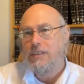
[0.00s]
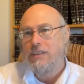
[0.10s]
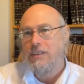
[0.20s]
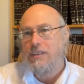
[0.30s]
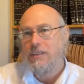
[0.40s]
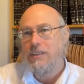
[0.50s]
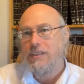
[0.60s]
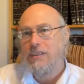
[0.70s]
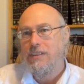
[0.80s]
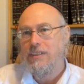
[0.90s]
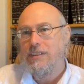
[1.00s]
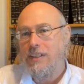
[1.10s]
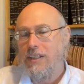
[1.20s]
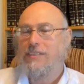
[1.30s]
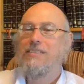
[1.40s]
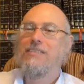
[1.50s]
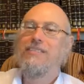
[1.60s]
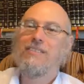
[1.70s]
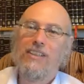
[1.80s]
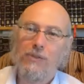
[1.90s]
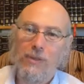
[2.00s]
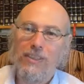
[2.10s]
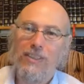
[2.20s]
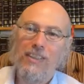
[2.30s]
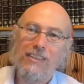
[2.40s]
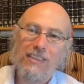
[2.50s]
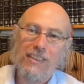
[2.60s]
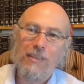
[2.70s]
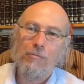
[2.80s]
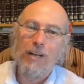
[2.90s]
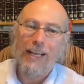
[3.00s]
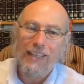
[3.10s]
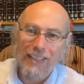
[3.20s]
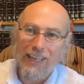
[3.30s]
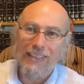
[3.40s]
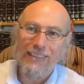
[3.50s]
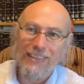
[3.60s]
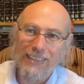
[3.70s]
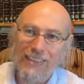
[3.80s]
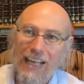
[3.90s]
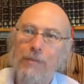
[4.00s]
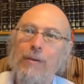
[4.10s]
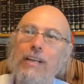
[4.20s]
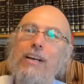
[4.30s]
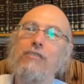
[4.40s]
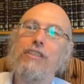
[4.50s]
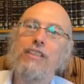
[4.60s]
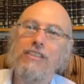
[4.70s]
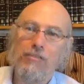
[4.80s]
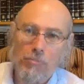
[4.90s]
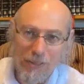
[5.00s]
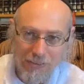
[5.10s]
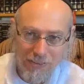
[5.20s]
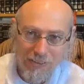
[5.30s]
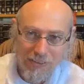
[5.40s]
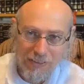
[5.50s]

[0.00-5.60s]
What else is there? Ah, so that's what he says. My kindness and my covenant of peace.